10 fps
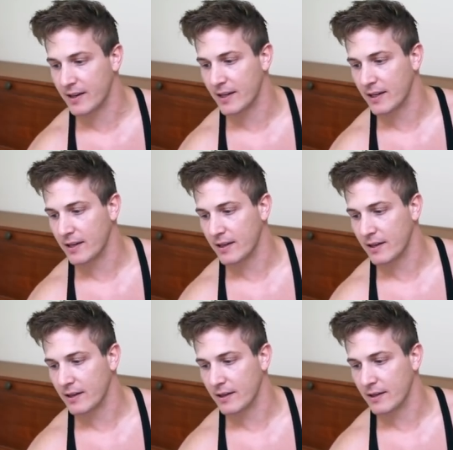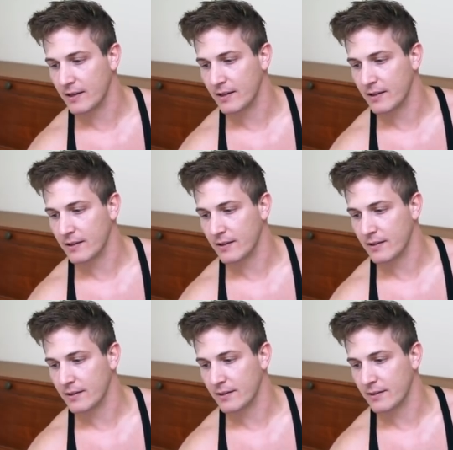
Nobody speaks.